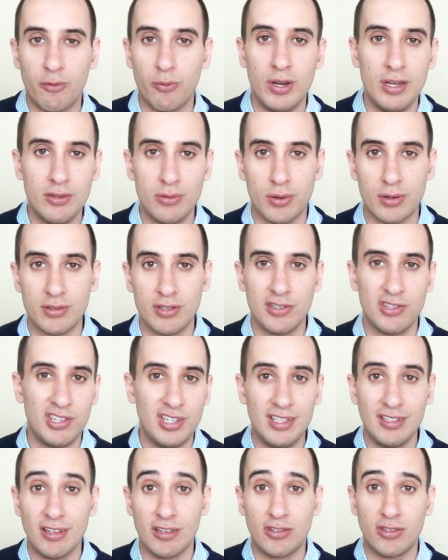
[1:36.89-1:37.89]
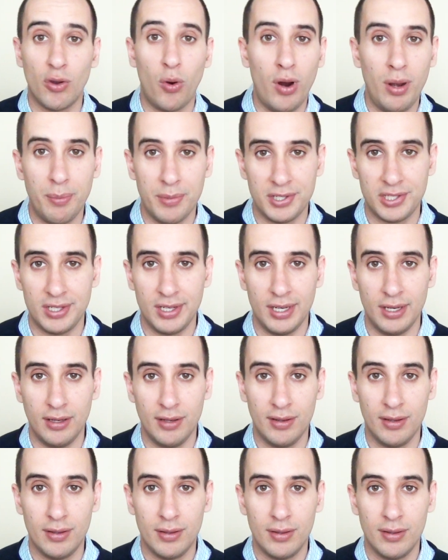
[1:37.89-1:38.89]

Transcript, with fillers: resources, she needs a sewing machine.